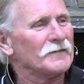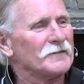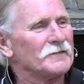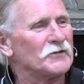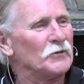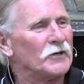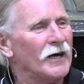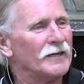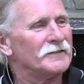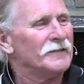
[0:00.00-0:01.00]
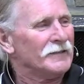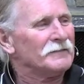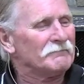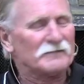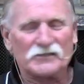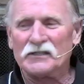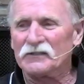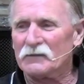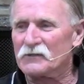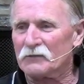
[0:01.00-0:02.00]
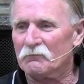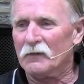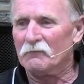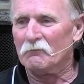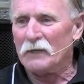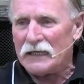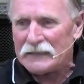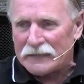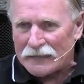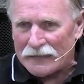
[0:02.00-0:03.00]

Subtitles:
So God sent them some meat.